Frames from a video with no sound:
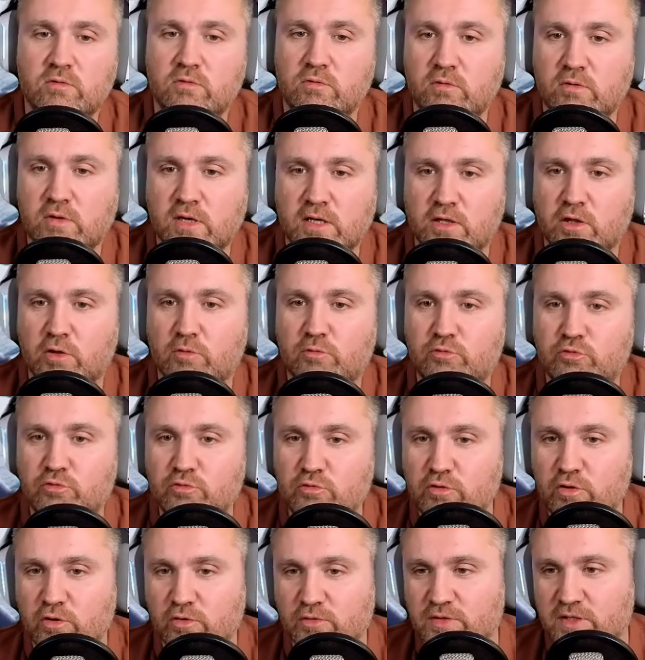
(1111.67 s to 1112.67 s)
cannot do
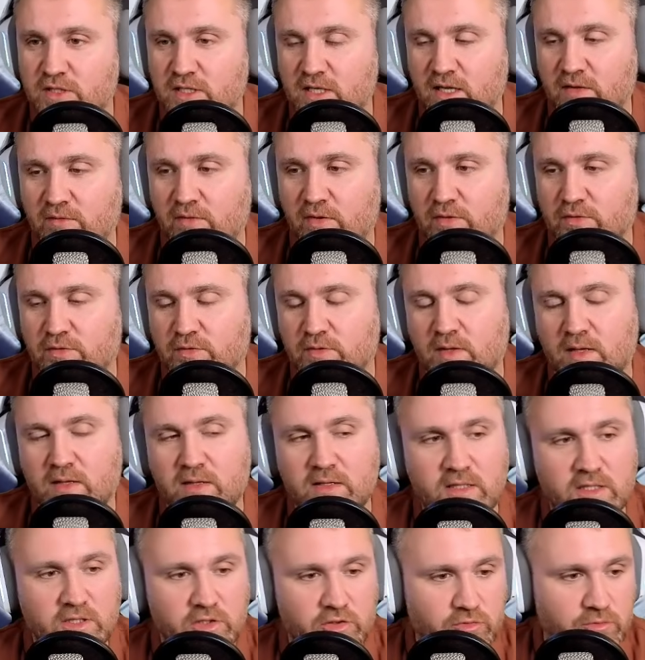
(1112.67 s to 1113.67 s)
your T11. So that's
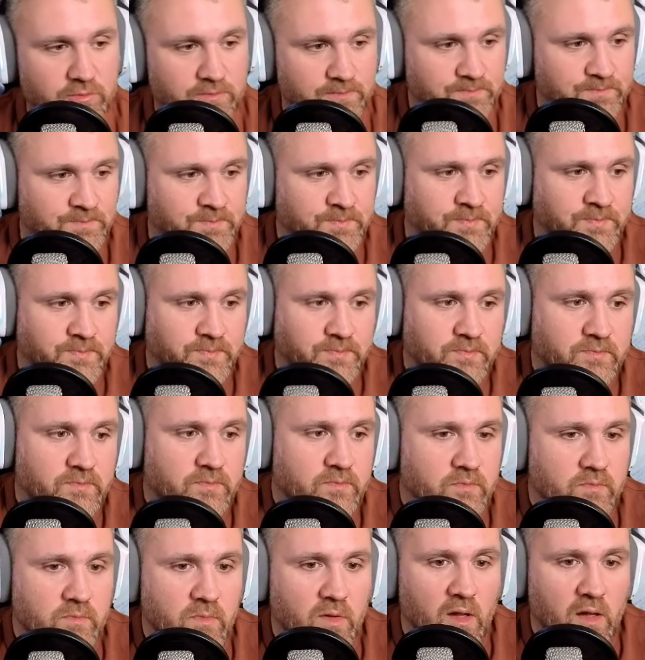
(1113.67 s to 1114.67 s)
the issue.
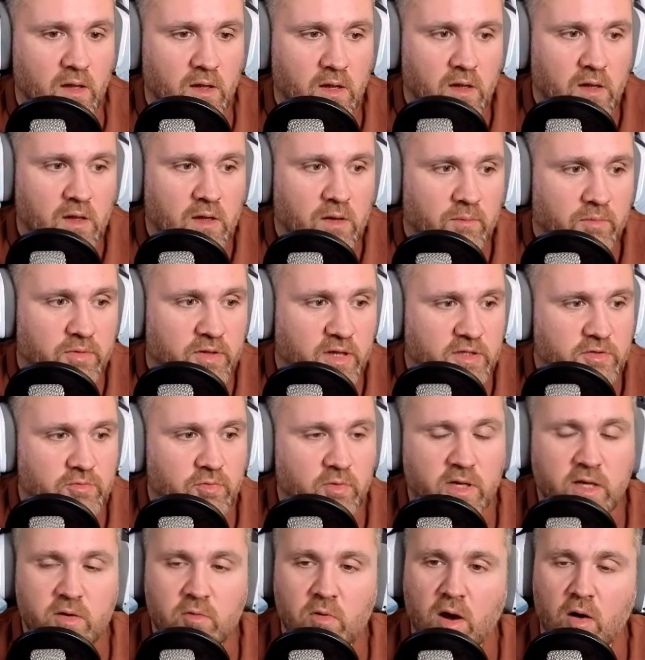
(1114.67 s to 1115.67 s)
But that's
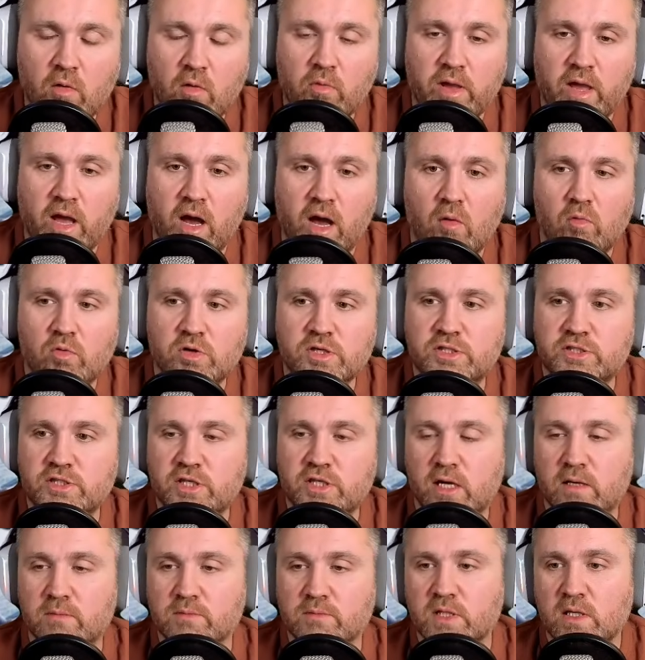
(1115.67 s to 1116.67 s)
really where we are with
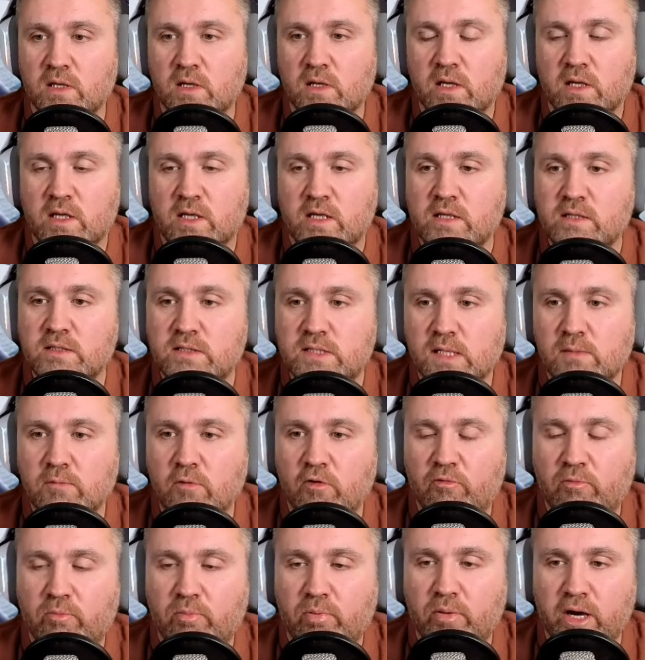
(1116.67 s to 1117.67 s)
charms. In terms
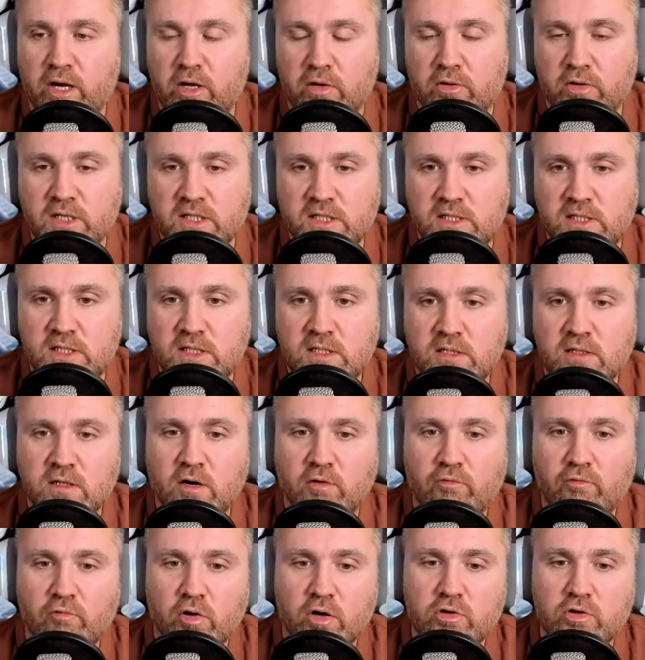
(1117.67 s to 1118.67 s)
of priority
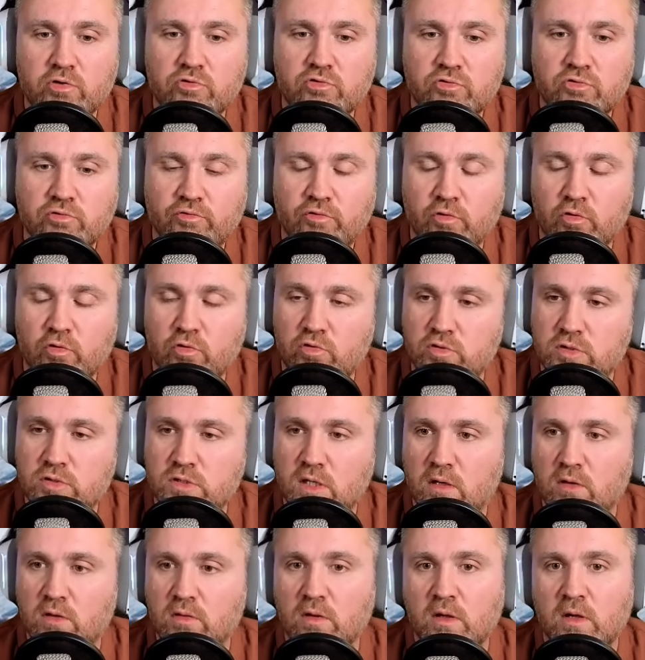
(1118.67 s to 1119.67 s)
of what you should focus
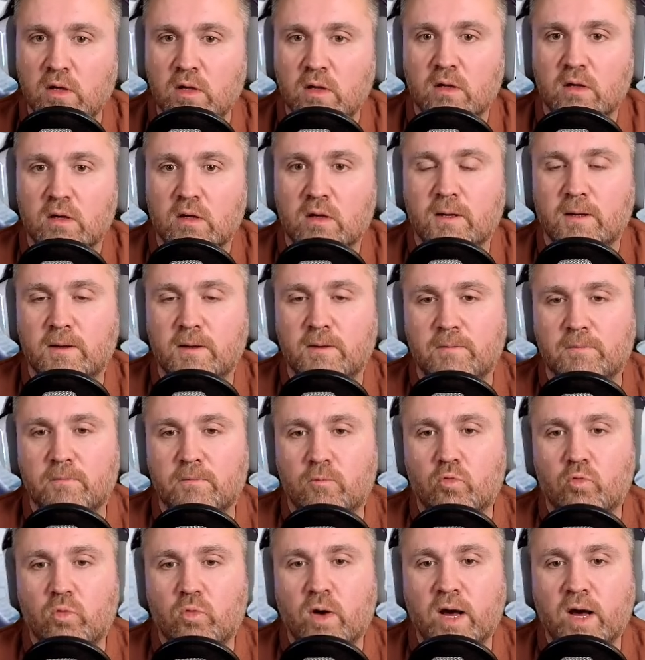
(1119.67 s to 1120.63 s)
on, right